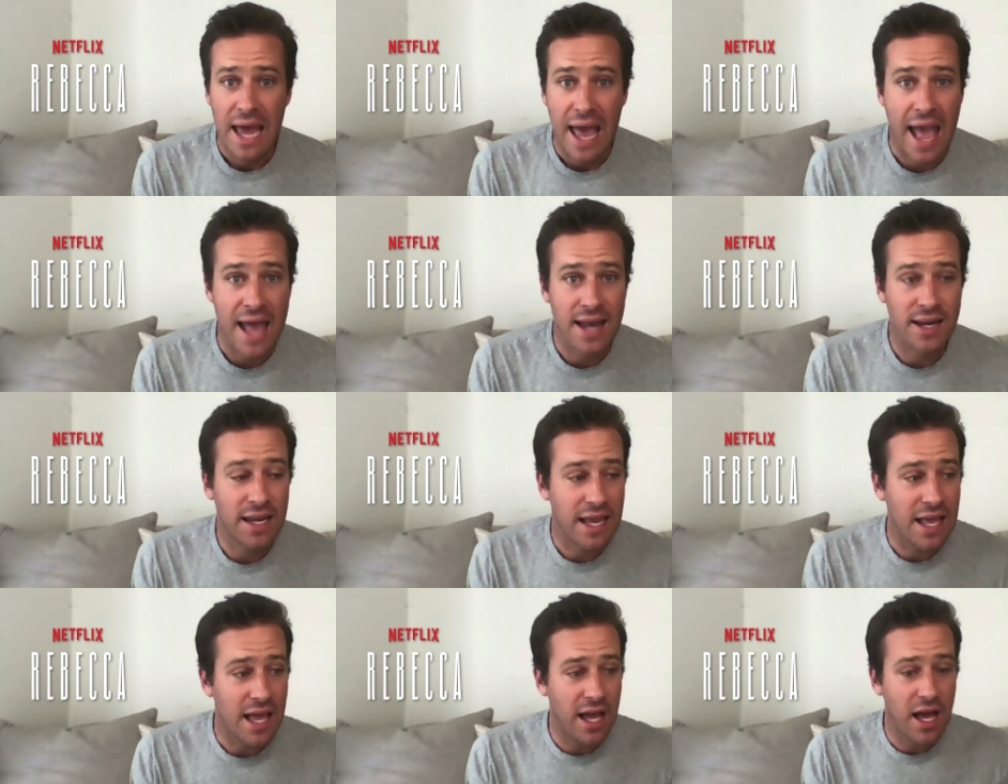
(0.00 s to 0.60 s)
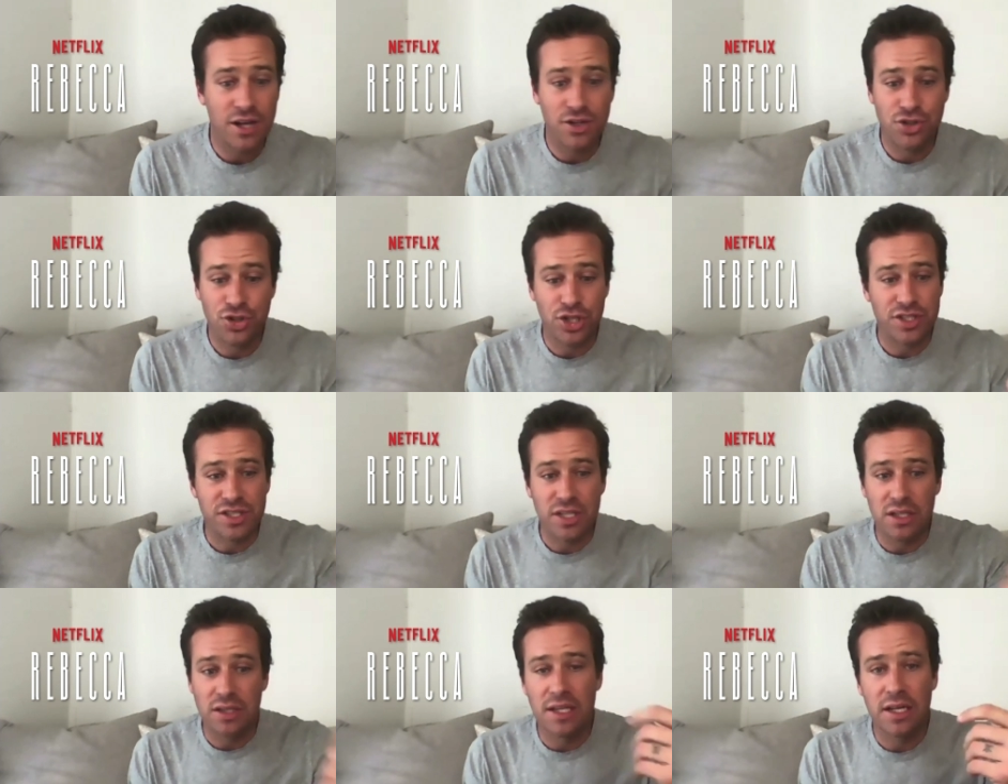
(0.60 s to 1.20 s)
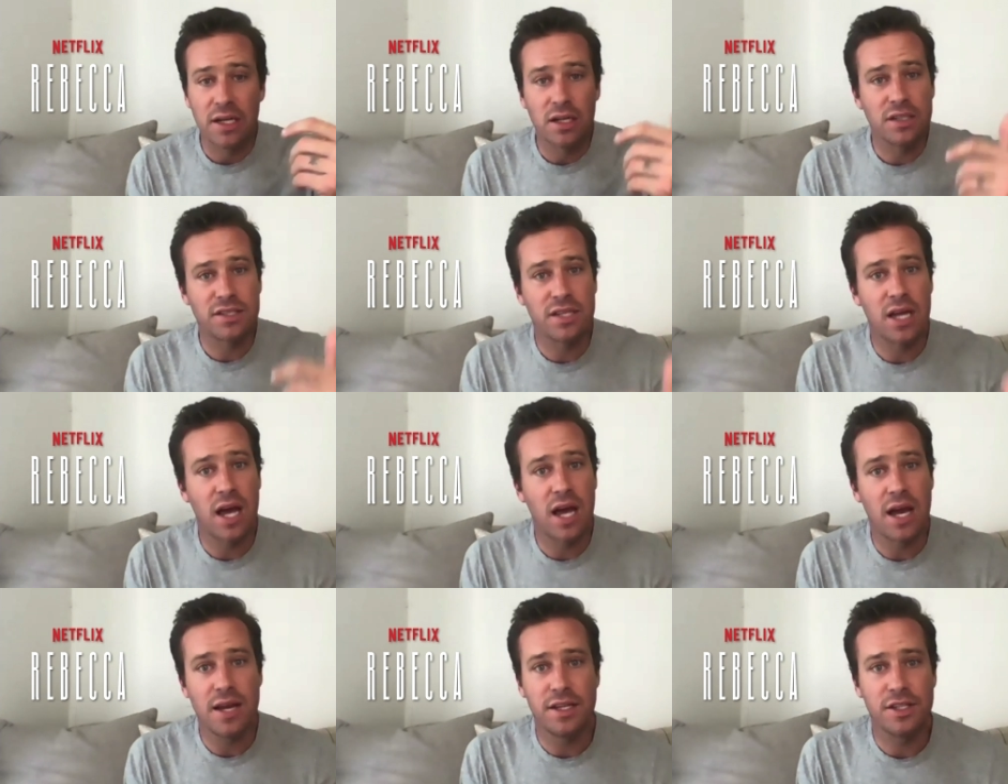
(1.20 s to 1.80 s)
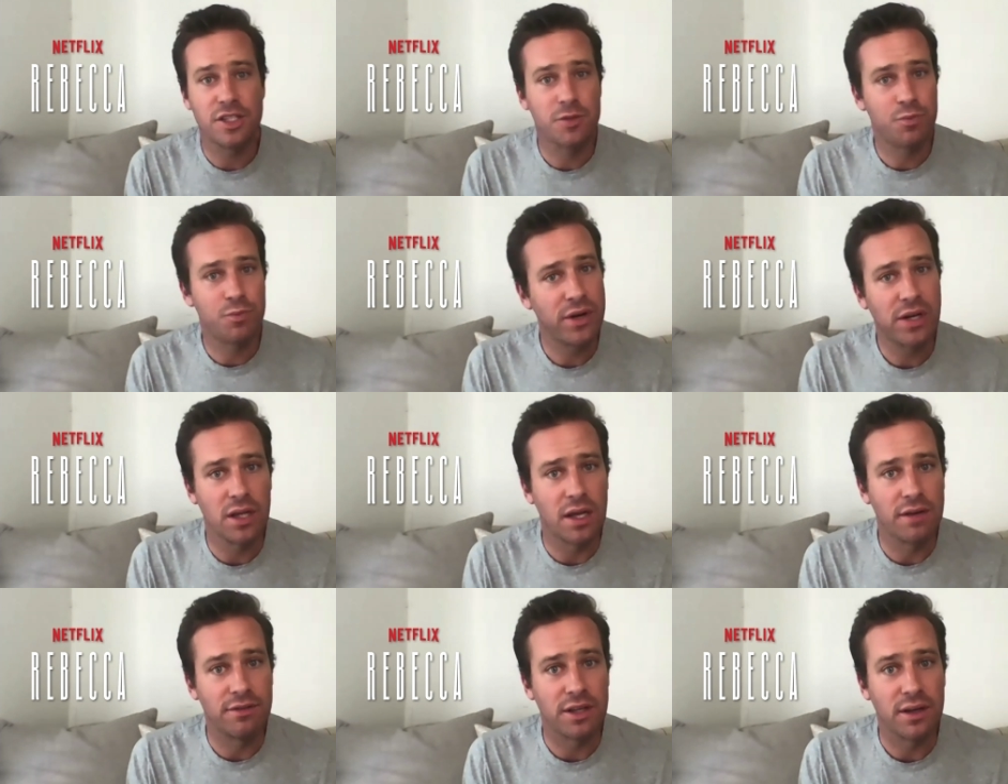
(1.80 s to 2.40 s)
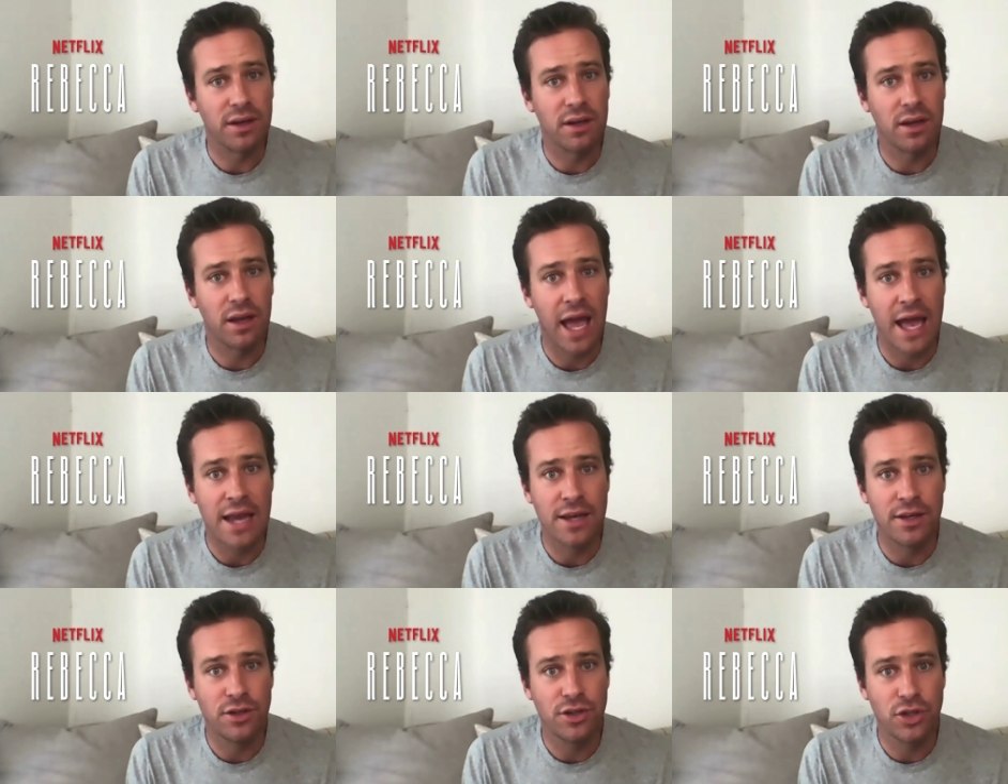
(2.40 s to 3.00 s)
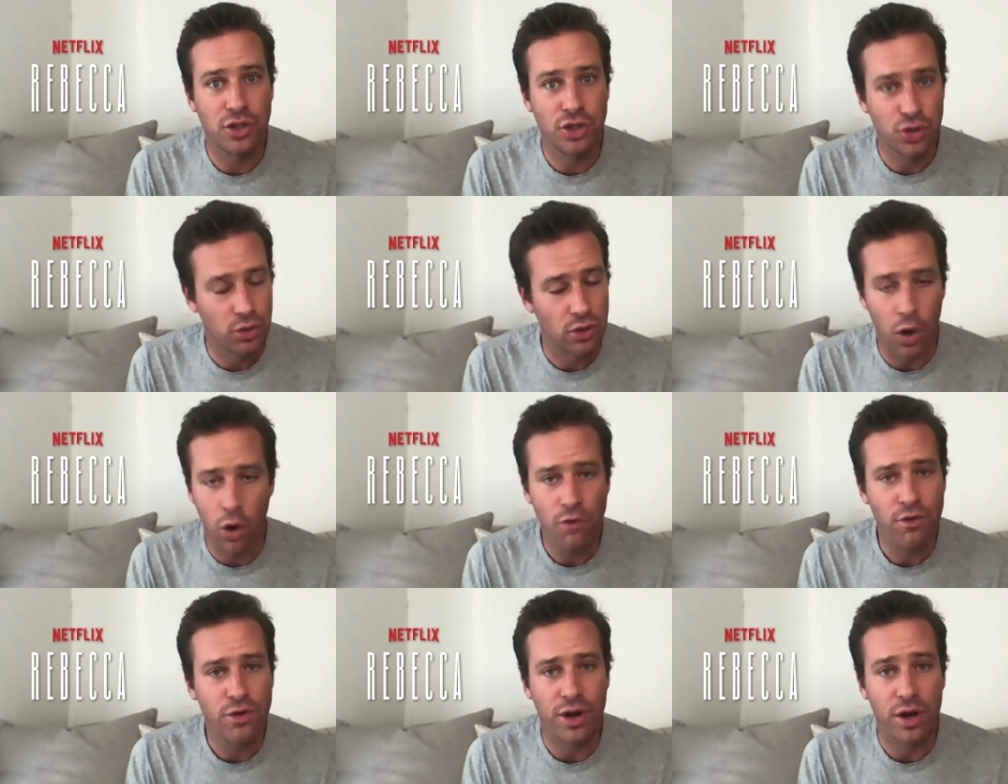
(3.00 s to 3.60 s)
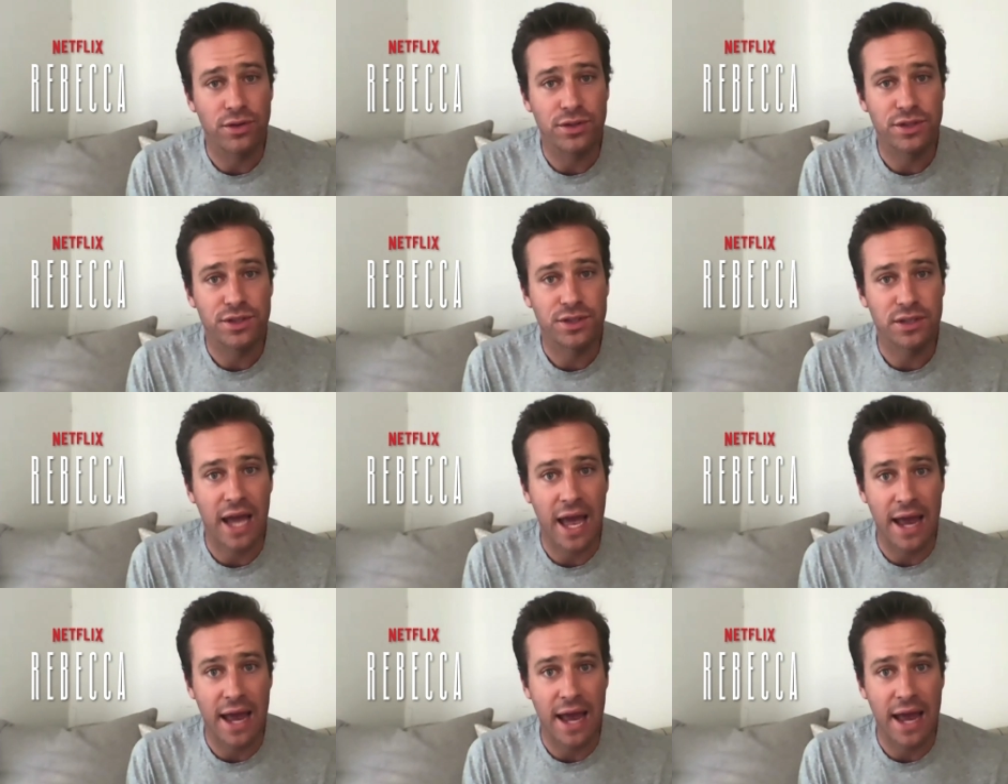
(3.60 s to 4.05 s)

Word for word: and just the littlest tiny sprinkle of it and you'll overdose.